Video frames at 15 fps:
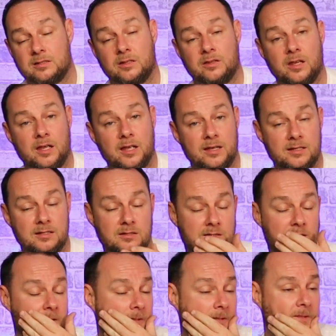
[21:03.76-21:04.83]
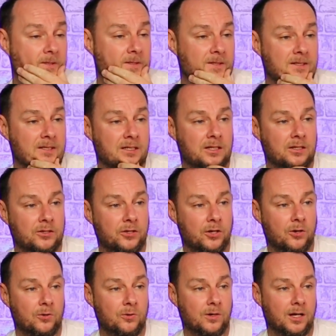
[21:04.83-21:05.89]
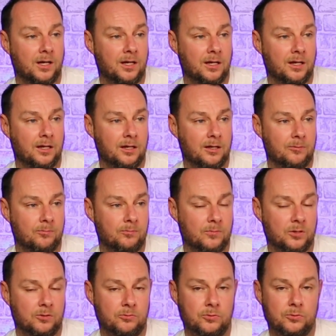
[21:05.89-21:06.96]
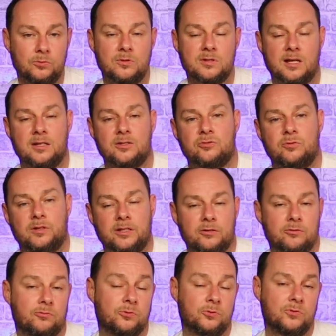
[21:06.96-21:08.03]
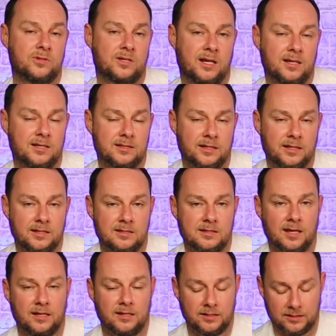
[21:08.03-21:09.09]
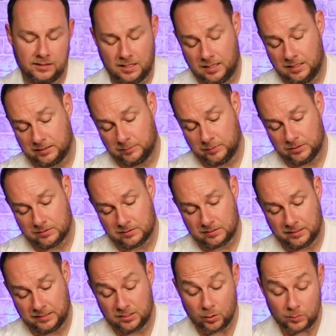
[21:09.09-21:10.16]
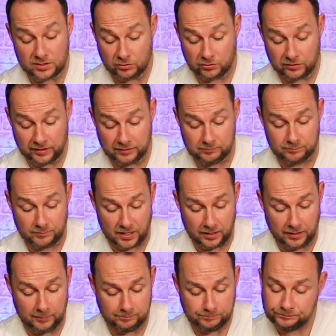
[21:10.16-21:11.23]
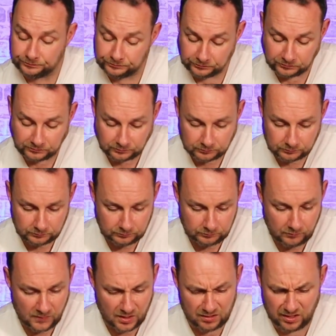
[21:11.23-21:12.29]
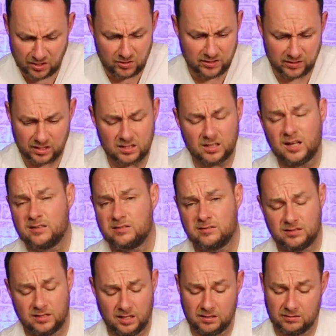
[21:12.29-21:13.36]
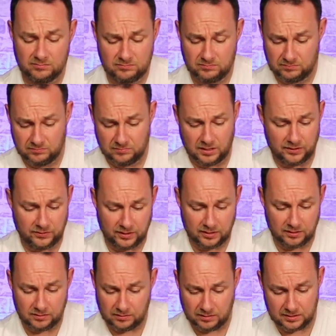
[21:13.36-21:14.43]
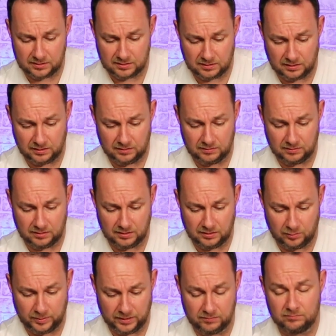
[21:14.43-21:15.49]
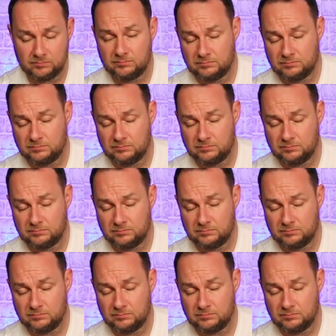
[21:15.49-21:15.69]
so there is no rules as written, rules as intended arguments is always a good thing. The only thing that I think is a little bit